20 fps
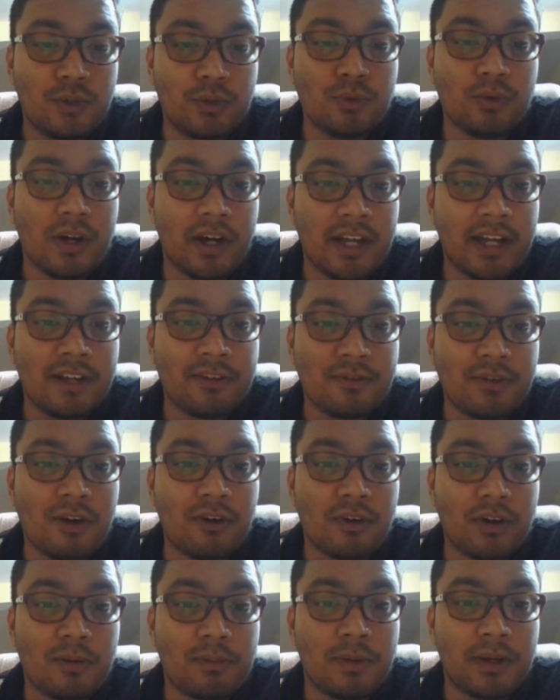Do I have
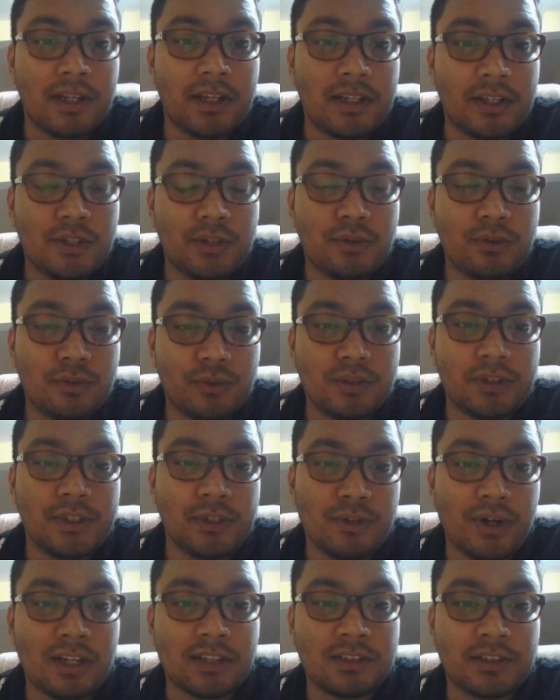counterplay?
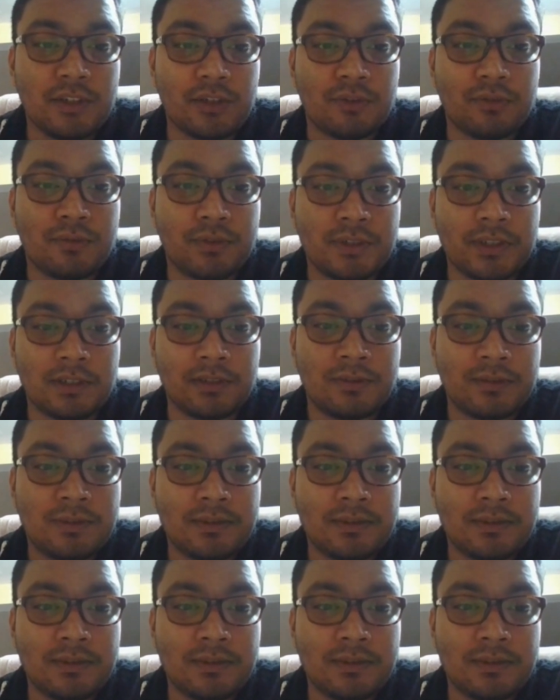You ask yourself.